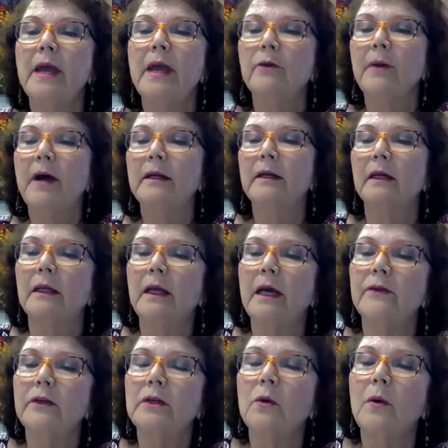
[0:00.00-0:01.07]
about
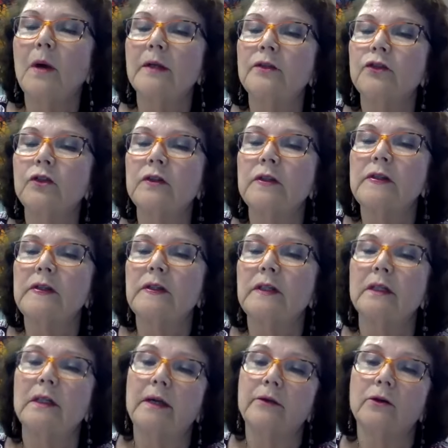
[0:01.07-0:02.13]
11 questions
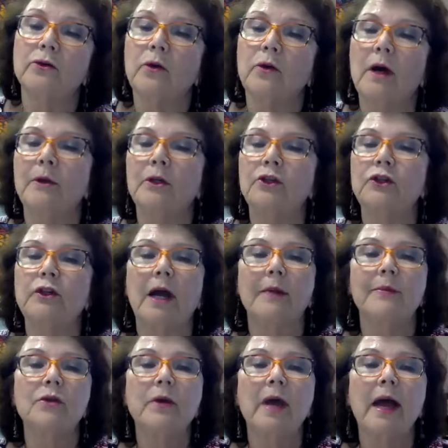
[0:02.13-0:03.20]
still. I don't know how much
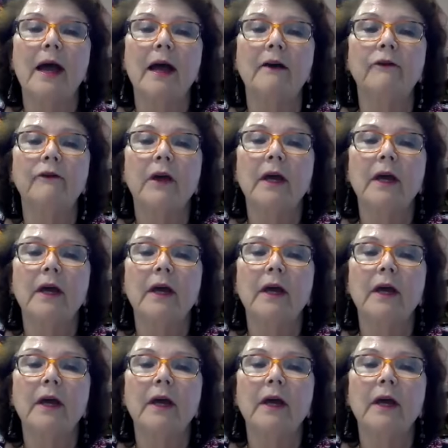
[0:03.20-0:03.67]
time you have.